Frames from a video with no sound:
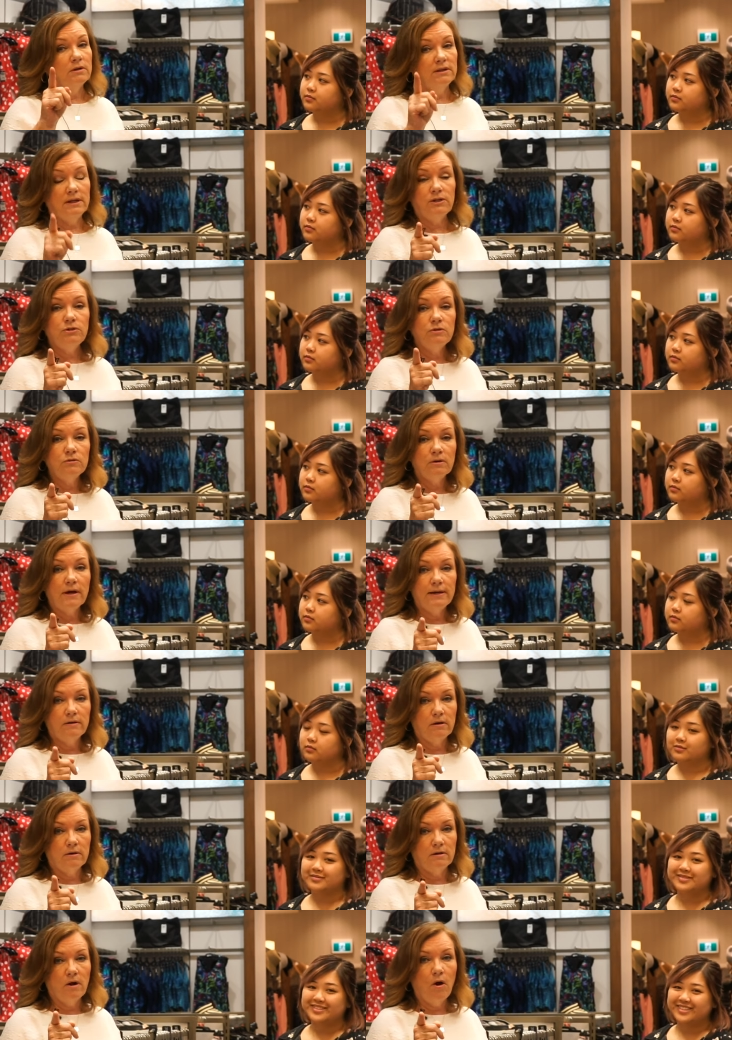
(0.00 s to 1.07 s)
Speaker 1: unless you try it
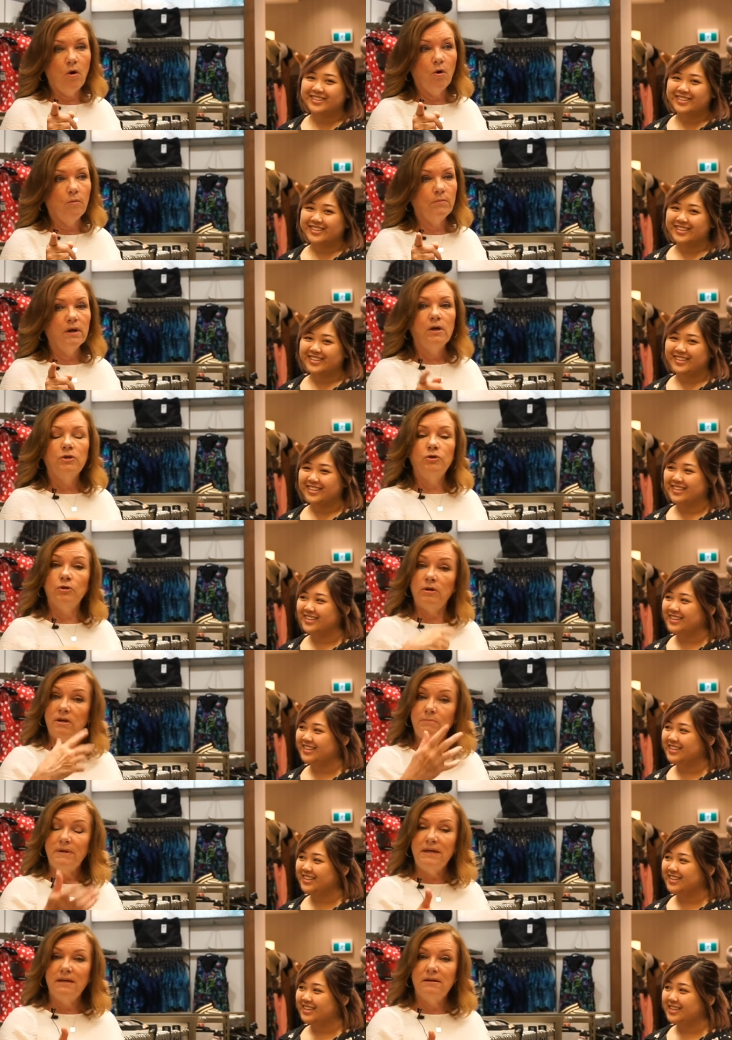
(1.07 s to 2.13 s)
on at home, you're going
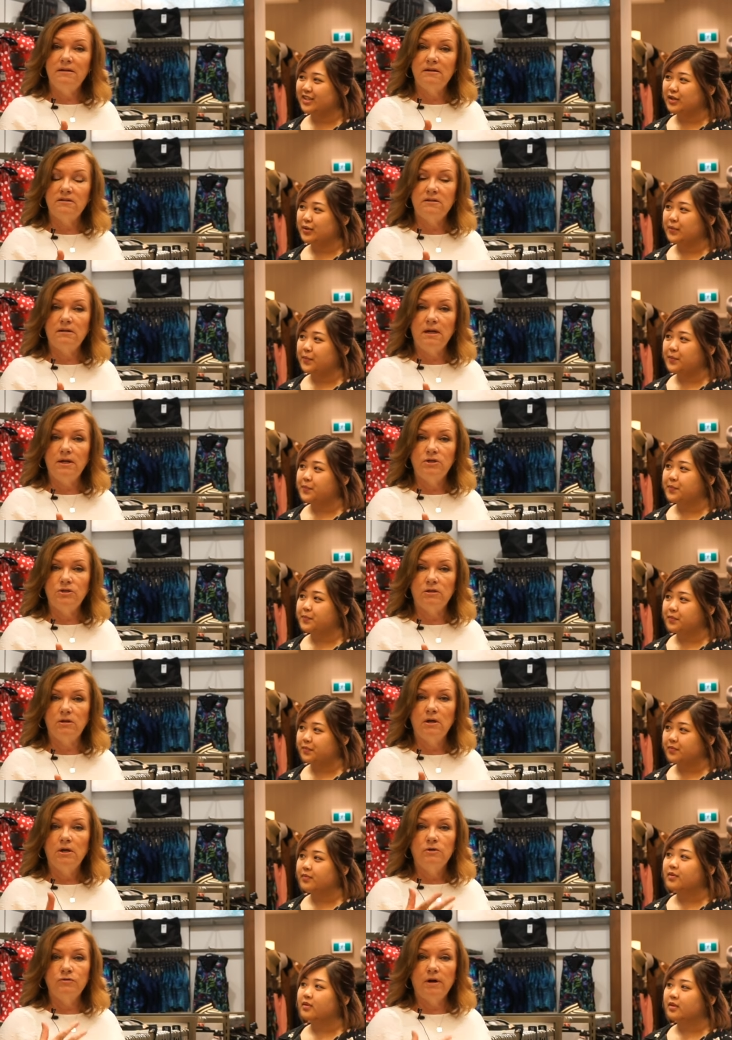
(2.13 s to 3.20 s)
to be in
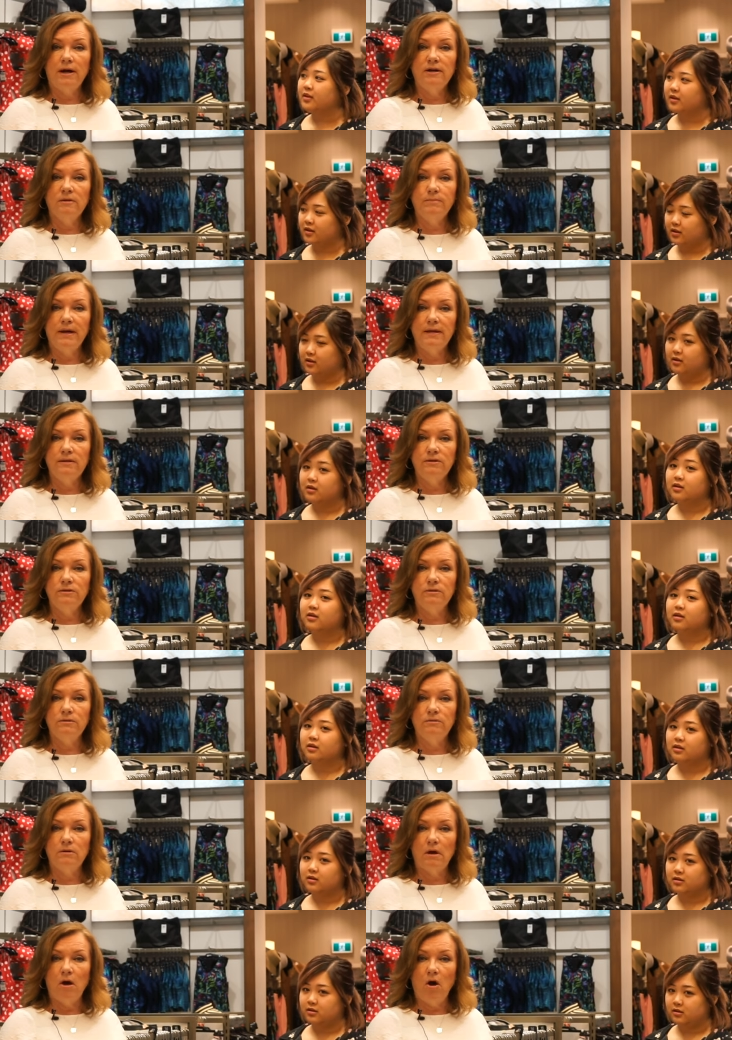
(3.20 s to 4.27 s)
destination, try your bathing
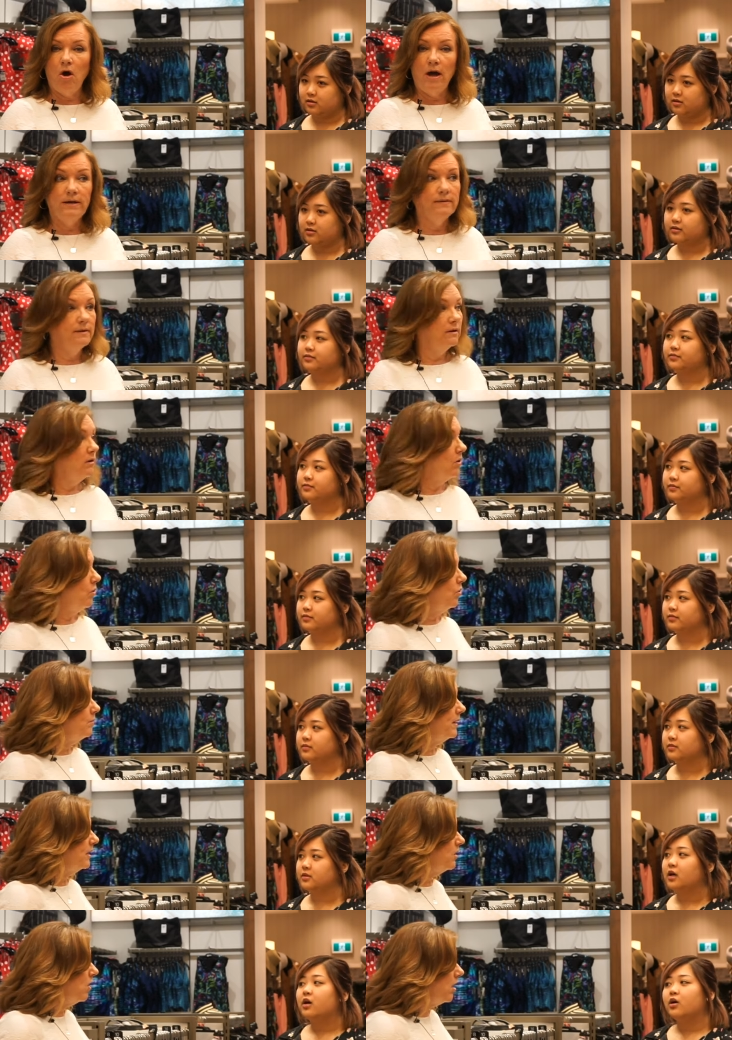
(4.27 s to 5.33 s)
suit on and then go, oh
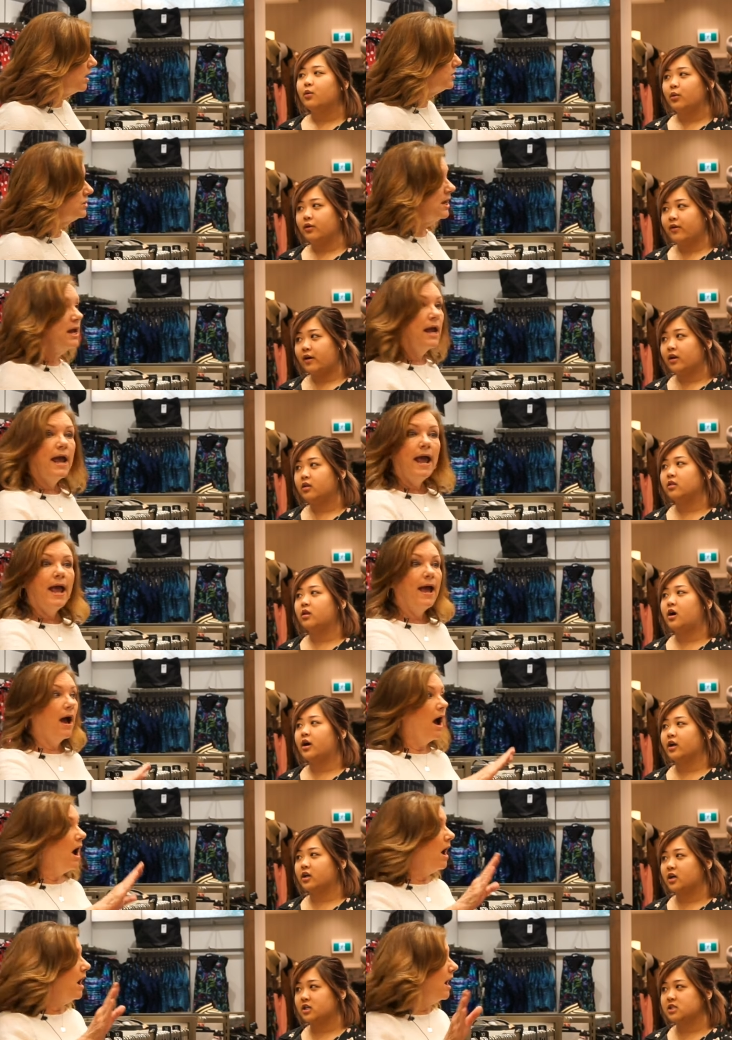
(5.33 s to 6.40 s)
my gosh. You had a
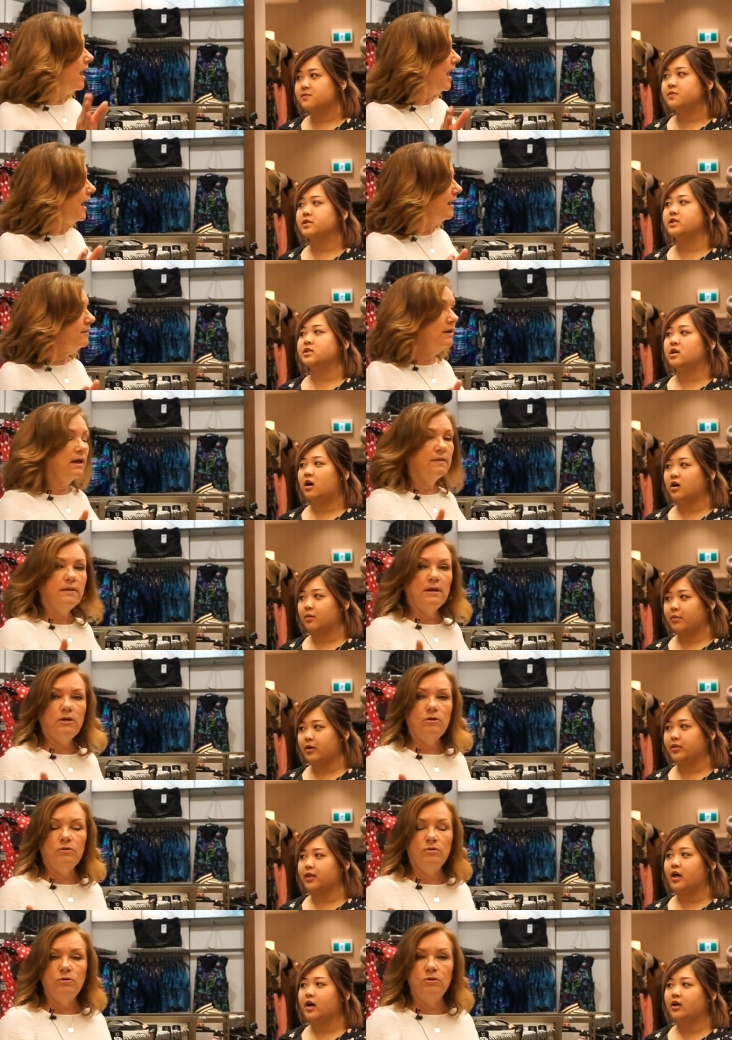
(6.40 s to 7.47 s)
Speaker 2: lot of customers And, and then
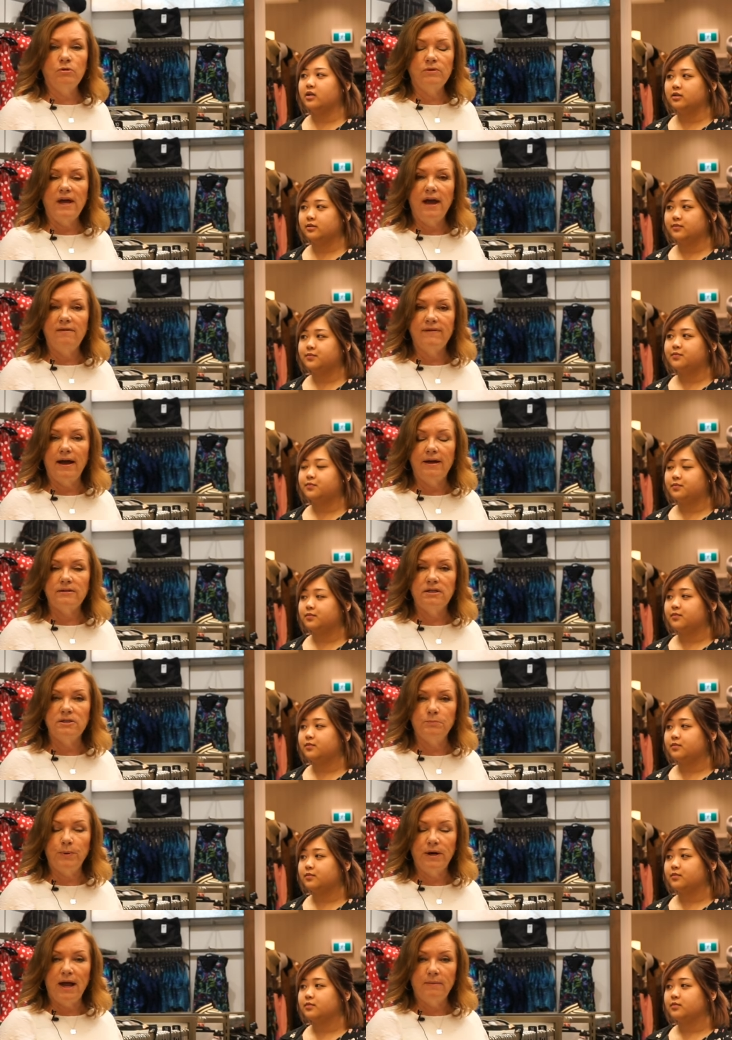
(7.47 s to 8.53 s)
you, that. you
Speaker 1: don't have
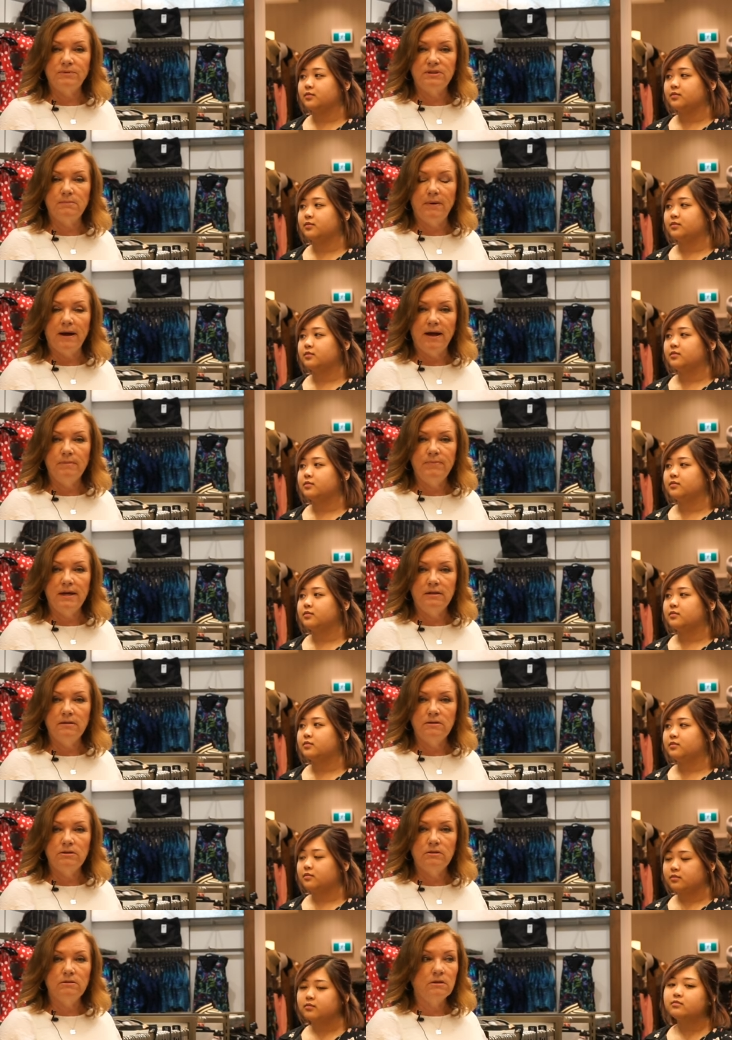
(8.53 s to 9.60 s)
access perhaps to buy a
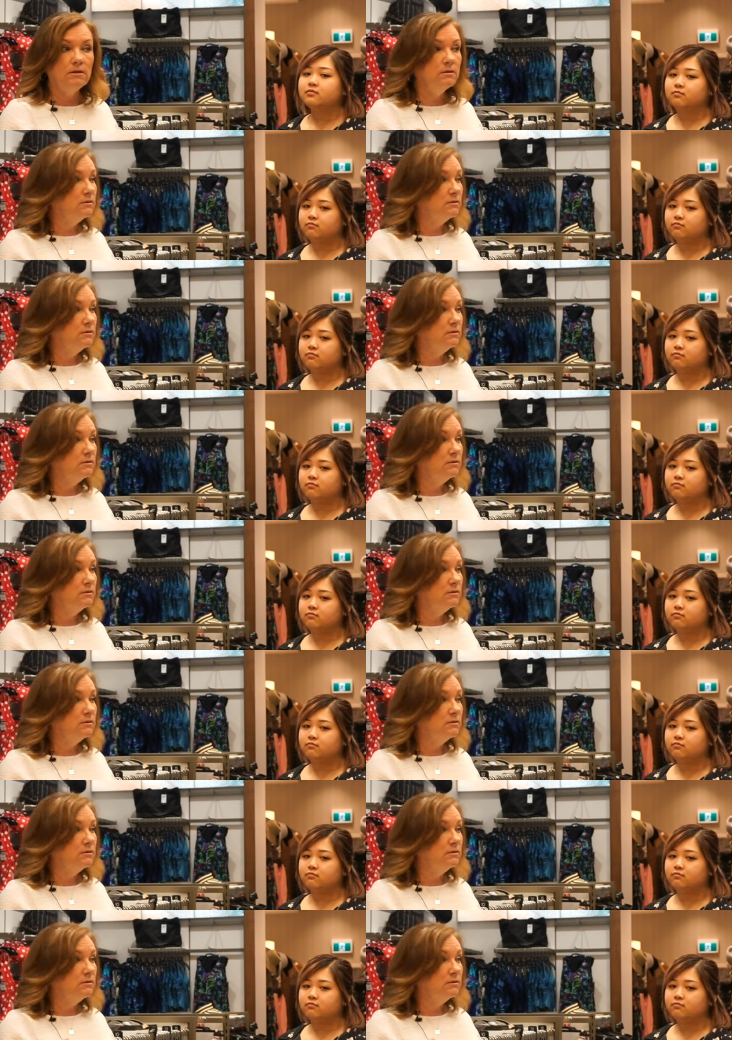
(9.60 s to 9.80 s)
bathing suit that